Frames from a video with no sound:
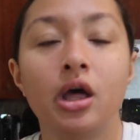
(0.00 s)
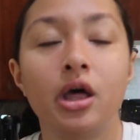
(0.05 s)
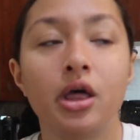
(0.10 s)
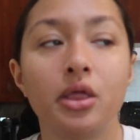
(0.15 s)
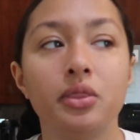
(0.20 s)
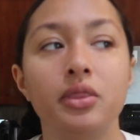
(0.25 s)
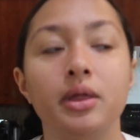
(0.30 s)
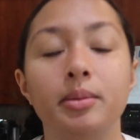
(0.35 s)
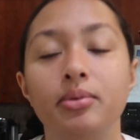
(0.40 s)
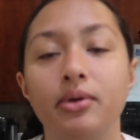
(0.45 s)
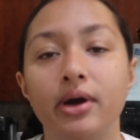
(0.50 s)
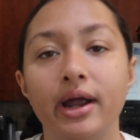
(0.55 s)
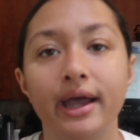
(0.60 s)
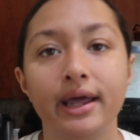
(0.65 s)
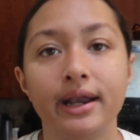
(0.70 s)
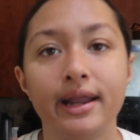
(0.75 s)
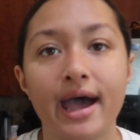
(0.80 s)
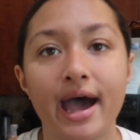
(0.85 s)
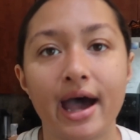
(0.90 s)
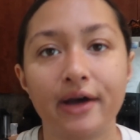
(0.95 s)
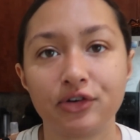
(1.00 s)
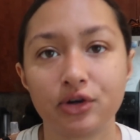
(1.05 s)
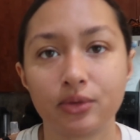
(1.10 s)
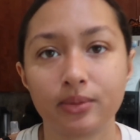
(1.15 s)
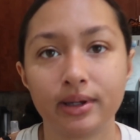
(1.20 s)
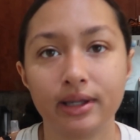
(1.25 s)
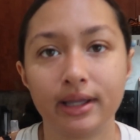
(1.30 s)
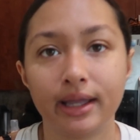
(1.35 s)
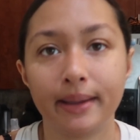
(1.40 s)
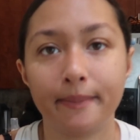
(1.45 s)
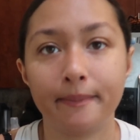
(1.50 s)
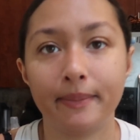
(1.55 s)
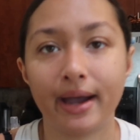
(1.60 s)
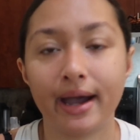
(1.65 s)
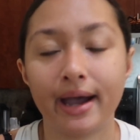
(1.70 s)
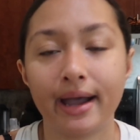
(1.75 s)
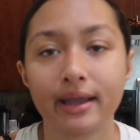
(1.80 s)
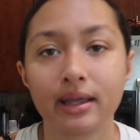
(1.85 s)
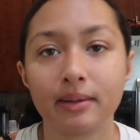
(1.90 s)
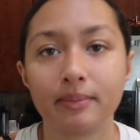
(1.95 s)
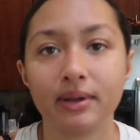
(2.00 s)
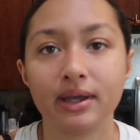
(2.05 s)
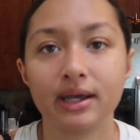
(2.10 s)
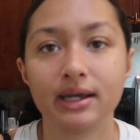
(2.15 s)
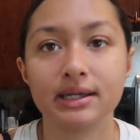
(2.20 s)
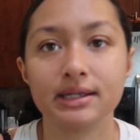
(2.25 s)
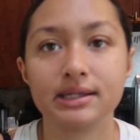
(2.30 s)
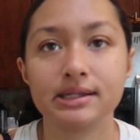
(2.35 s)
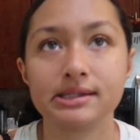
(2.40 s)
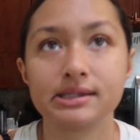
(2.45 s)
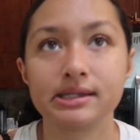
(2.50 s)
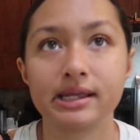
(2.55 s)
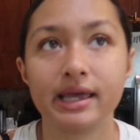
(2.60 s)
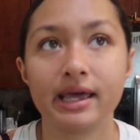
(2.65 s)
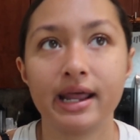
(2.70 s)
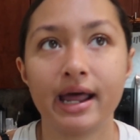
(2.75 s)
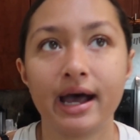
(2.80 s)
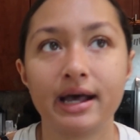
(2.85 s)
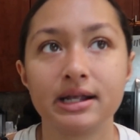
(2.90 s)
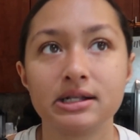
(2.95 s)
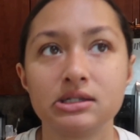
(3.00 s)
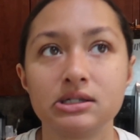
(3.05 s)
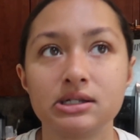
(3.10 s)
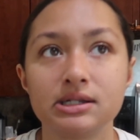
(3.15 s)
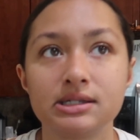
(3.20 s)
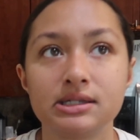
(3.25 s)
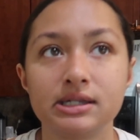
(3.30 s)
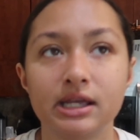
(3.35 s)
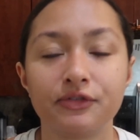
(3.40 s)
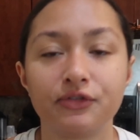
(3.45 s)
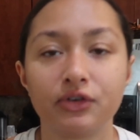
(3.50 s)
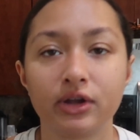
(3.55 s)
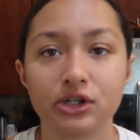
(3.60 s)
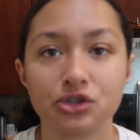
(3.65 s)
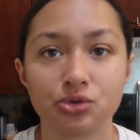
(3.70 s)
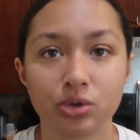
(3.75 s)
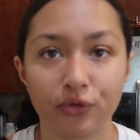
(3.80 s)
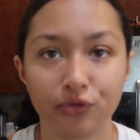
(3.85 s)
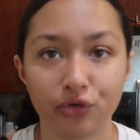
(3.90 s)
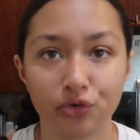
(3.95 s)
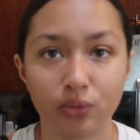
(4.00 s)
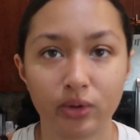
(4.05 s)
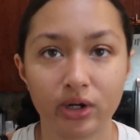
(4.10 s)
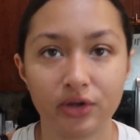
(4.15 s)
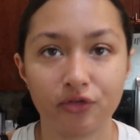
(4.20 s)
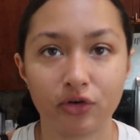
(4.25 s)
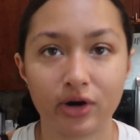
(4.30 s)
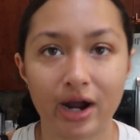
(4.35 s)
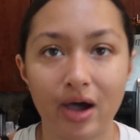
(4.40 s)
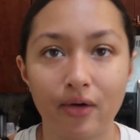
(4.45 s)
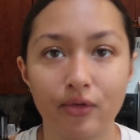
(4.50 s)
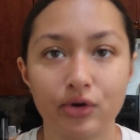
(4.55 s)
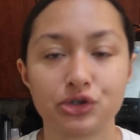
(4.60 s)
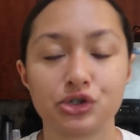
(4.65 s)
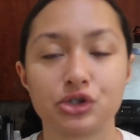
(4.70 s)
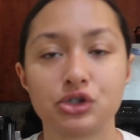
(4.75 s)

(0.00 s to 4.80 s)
the bread after we get back because it has to sit for like 12 to 24 hours,